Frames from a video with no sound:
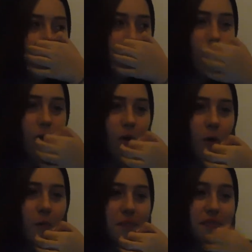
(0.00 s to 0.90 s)

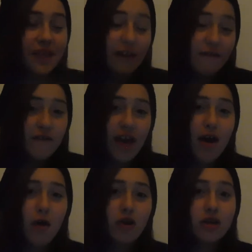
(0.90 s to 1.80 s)
Well, they
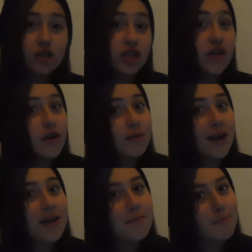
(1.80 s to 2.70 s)
found a cherry
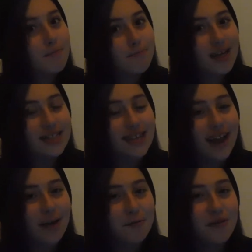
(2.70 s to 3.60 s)
red
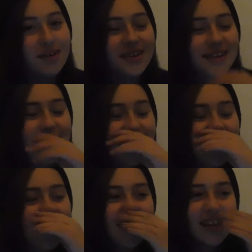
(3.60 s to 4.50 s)
Mustang one,
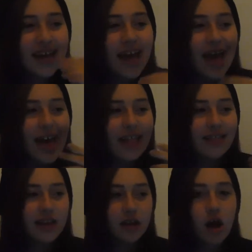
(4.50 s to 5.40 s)
and
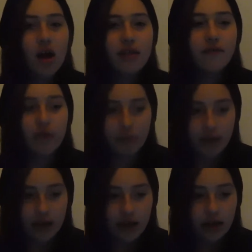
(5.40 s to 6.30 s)
they got it for
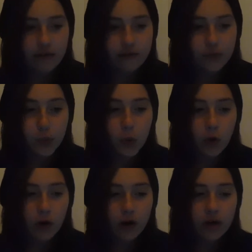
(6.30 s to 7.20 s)
me
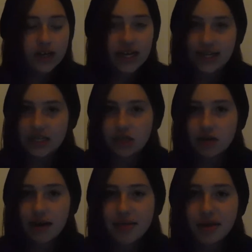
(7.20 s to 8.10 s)
for Easter,
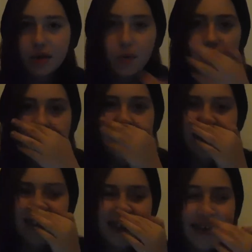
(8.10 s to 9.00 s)
I think it was.
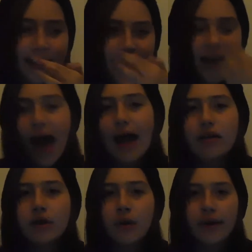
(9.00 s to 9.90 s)
I
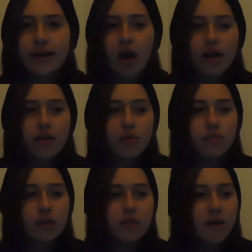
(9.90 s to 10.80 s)
don't know, I got it when
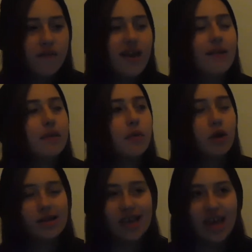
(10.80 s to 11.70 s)
me and my family were
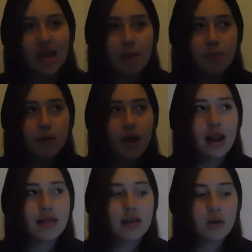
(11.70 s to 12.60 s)
at camp, and
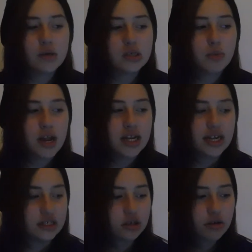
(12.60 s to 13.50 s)
I think we spent
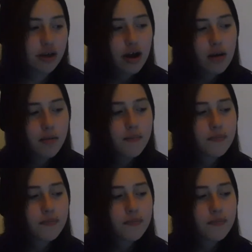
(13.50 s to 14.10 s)
Easter there.